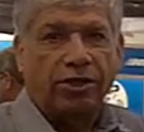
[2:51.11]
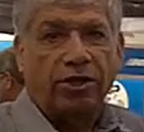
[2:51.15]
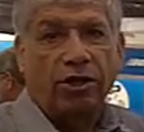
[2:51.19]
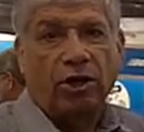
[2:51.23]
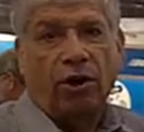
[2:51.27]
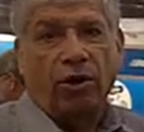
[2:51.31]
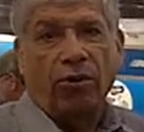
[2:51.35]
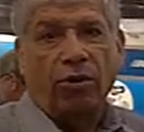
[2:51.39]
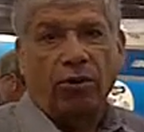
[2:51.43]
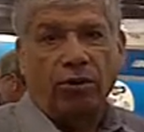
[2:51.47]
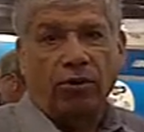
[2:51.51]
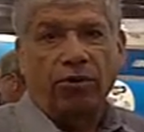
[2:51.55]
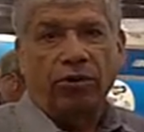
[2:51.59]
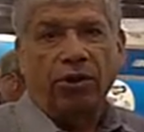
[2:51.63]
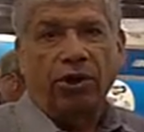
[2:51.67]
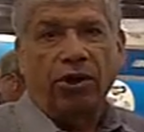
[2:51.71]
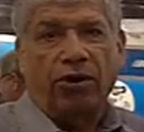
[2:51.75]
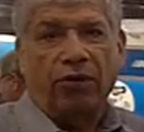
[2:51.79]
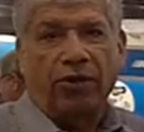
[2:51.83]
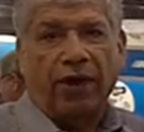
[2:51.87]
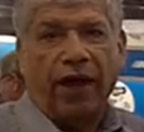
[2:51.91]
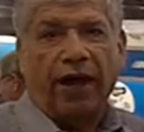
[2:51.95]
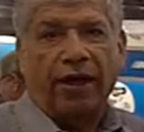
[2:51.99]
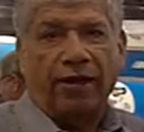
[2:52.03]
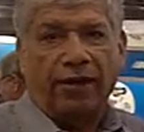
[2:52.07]
So
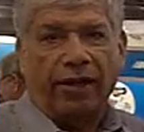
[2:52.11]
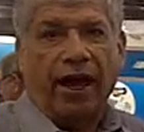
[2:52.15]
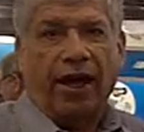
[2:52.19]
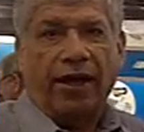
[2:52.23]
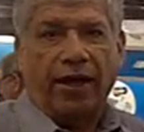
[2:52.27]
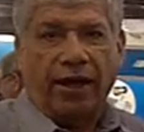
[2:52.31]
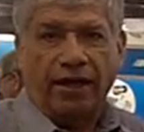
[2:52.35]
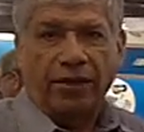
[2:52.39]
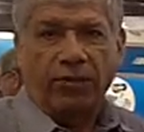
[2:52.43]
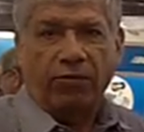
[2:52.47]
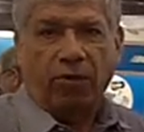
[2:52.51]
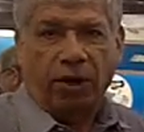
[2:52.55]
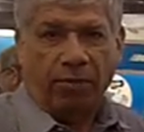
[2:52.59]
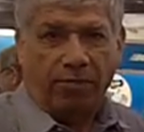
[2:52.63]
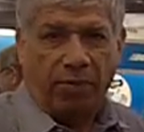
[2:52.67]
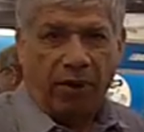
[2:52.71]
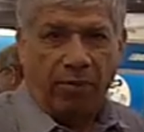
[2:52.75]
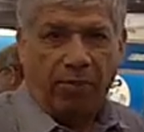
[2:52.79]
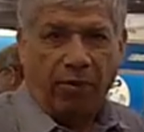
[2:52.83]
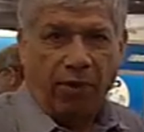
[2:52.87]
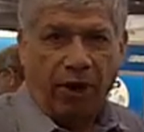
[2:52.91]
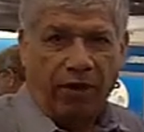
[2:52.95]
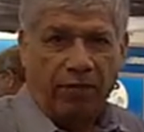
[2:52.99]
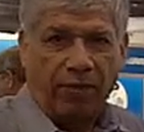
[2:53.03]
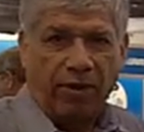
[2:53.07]
that is what
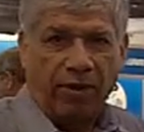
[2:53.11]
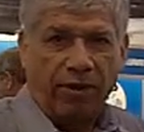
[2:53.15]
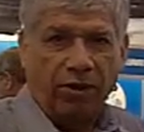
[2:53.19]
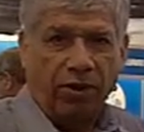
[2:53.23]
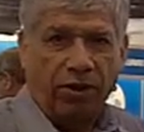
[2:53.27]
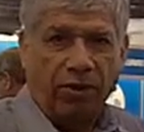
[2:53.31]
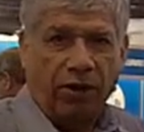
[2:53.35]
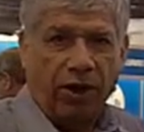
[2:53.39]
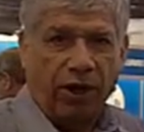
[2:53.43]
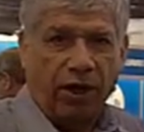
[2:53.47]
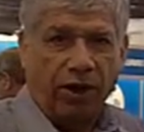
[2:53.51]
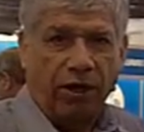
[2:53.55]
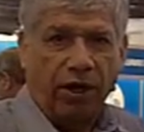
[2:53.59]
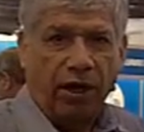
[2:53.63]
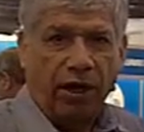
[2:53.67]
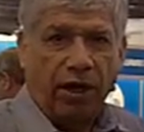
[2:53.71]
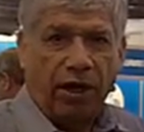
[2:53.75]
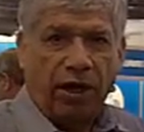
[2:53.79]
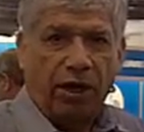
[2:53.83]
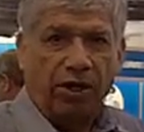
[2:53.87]
people have been doing.